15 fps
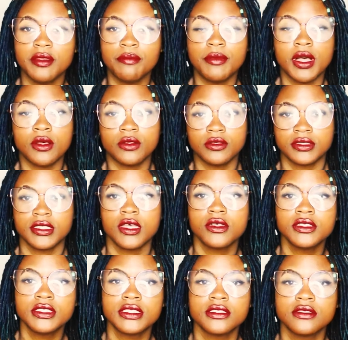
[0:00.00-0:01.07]
the most
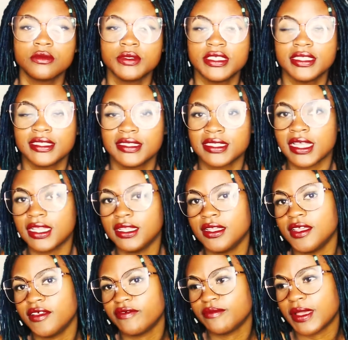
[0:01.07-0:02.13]
those are the reasons I
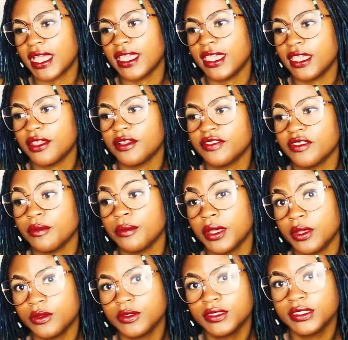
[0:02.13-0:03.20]
love my hair the
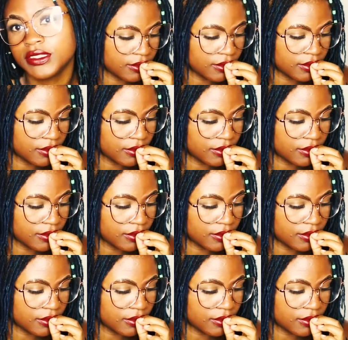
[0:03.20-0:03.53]
most